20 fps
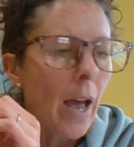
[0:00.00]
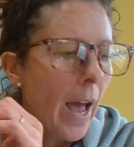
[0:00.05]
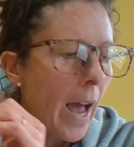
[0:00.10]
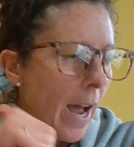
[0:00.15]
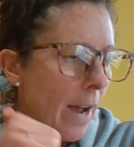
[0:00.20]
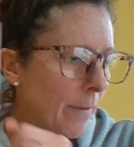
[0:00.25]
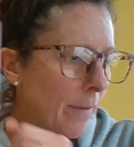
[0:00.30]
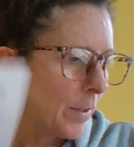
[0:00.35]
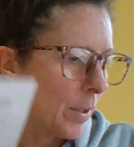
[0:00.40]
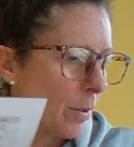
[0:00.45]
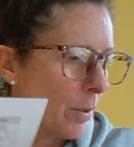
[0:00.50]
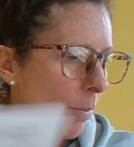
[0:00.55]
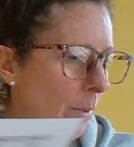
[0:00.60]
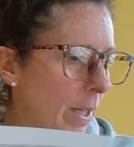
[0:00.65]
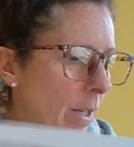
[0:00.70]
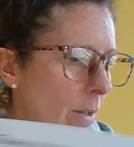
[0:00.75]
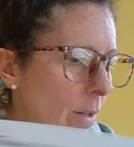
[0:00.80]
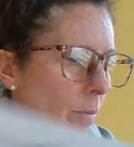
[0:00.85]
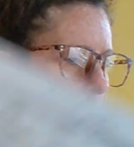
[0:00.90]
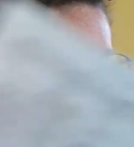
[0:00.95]
After
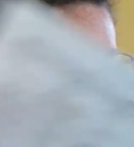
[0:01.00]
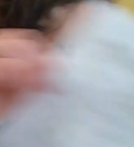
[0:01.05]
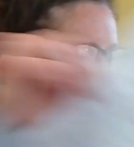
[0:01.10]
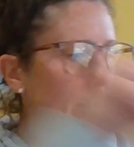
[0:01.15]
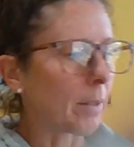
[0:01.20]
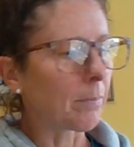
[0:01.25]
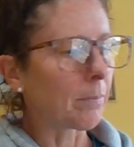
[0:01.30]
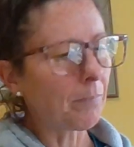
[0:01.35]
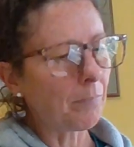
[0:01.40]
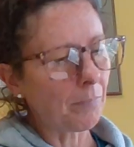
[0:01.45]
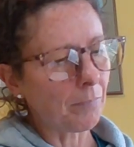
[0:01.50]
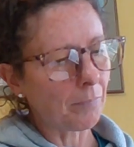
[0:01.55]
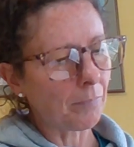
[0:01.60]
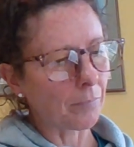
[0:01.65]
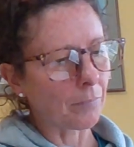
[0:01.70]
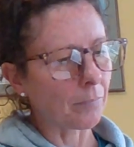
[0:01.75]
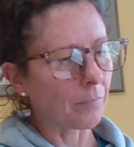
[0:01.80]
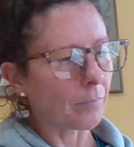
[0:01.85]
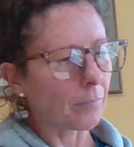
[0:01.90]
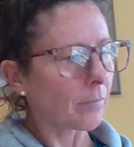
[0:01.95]
week 1,
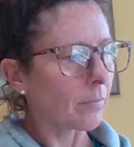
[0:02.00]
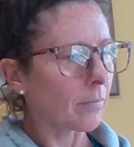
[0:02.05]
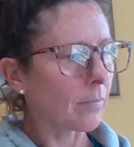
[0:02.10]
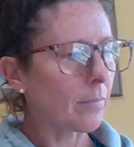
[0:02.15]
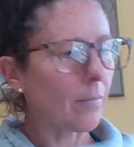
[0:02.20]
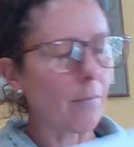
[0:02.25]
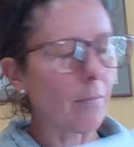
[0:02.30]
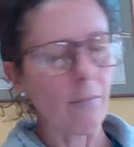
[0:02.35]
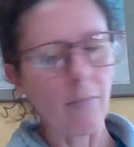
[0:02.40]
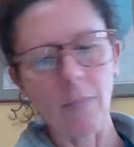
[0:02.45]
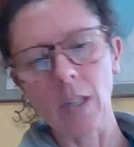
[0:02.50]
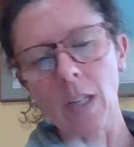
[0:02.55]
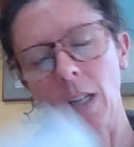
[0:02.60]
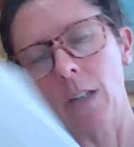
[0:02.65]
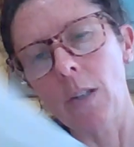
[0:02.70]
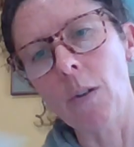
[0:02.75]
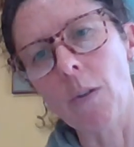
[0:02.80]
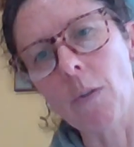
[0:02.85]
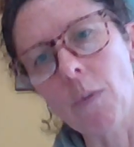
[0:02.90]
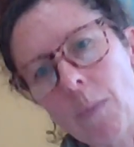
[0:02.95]

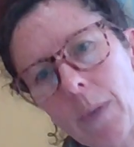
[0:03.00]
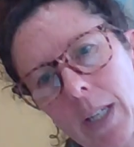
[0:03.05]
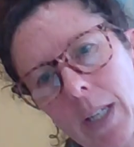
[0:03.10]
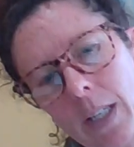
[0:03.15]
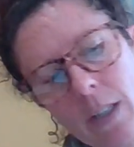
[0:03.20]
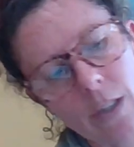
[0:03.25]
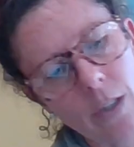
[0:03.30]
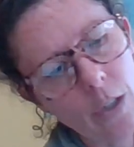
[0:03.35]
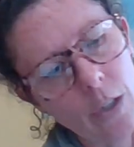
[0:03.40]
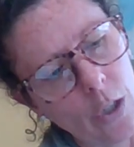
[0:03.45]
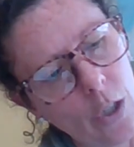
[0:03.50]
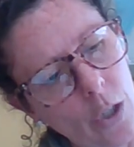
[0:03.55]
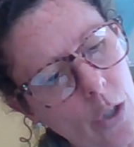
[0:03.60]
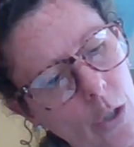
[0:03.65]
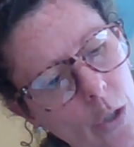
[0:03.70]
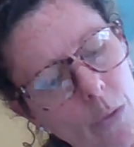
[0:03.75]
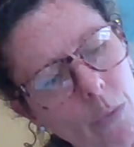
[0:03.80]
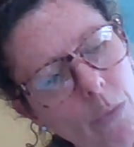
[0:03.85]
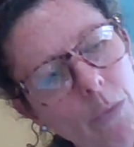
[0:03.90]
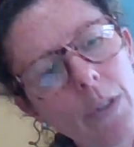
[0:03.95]
your week
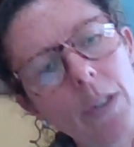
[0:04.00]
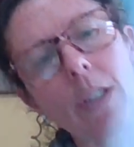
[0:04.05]
2